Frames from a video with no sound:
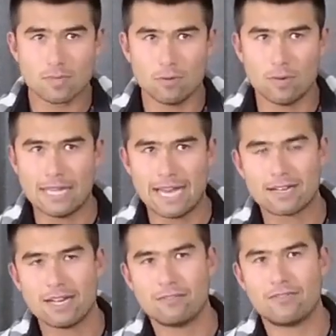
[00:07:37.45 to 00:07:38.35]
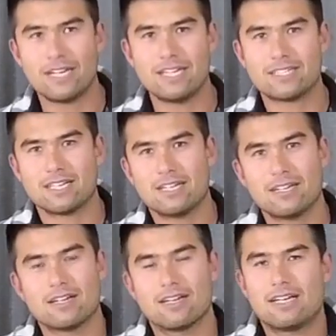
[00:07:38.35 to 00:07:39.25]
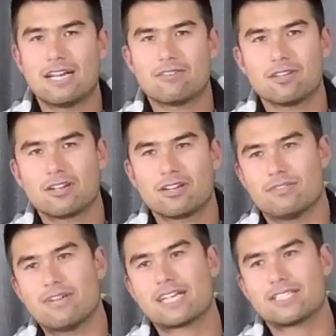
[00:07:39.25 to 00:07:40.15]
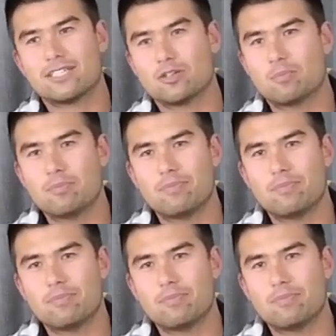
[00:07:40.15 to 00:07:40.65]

when that kind of finished, I didn't have a lot of direction or